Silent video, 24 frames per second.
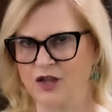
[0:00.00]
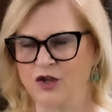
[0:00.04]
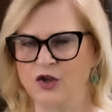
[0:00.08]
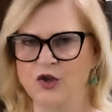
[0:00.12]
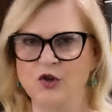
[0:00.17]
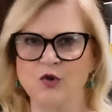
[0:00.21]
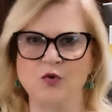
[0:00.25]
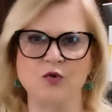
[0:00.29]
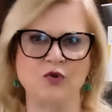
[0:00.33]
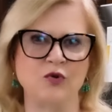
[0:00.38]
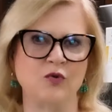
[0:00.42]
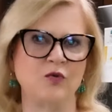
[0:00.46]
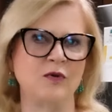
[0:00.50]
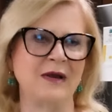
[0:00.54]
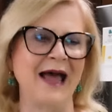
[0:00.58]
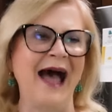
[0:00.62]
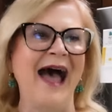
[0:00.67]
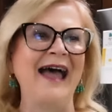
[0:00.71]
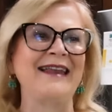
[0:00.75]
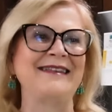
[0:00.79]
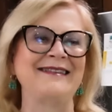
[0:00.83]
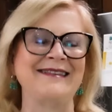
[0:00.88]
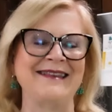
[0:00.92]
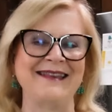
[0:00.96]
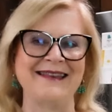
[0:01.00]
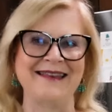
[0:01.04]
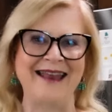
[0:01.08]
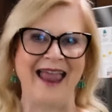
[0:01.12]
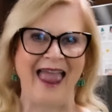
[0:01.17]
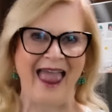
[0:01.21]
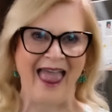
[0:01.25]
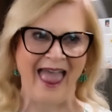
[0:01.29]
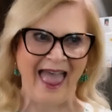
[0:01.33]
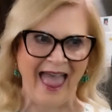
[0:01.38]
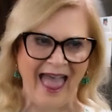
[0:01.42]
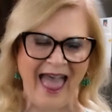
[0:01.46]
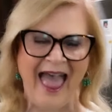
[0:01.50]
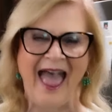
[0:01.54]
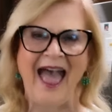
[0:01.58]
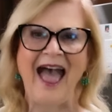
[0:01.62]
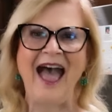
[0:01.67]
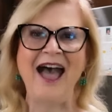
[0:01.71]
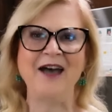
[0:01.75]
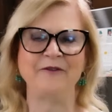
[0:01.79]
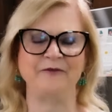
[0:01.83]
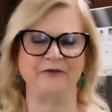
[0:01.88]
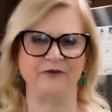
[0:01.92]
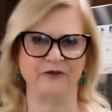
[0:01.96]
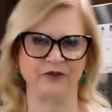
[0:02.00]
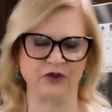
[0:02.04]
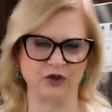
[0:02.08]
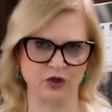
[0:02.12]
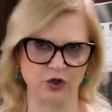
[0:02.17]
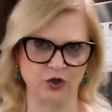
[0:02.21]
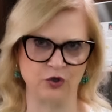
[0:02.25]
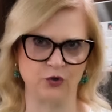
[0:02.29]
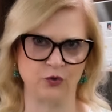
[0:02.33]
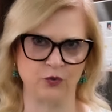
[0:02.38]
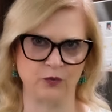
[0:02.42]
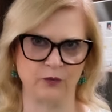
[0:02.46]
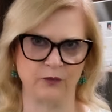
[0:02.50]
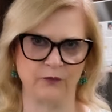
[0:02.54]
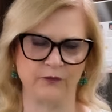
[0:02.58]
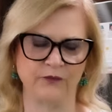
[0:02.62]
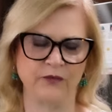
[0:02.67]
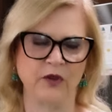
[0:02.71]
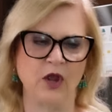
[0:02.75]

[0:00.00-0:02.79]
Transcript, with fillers: you do not have to